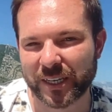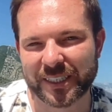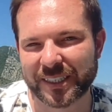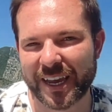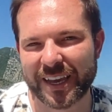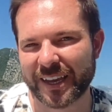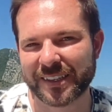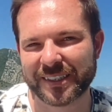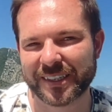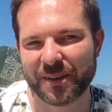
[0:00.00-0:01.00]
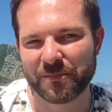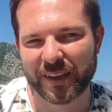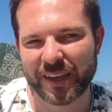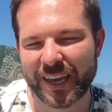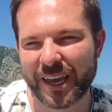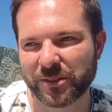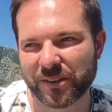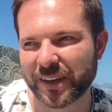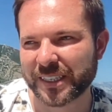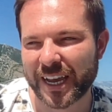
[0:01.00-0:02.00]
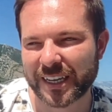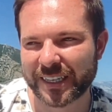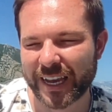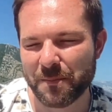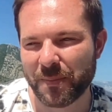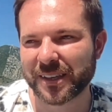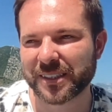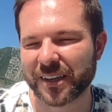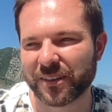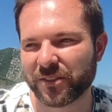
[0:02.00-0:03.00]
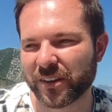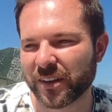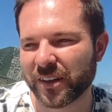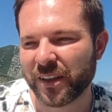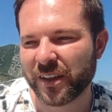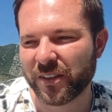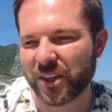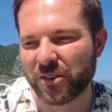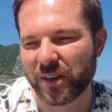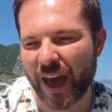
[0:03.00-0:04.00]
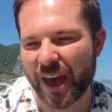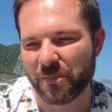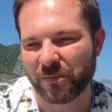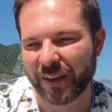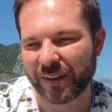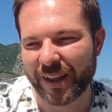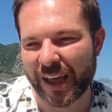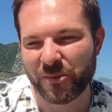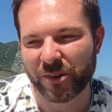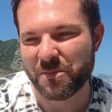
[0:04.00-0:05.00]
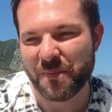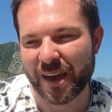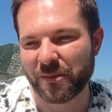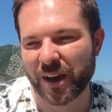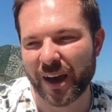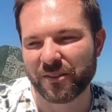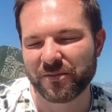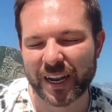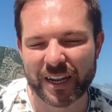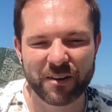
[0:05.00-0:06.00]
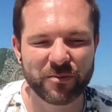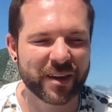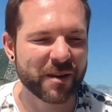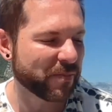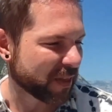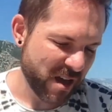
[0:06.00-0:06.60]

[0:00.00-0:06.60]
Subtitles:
word to say against him. He was a fantastic ambassador for the UK and anyone who met him kind of fell in love with him.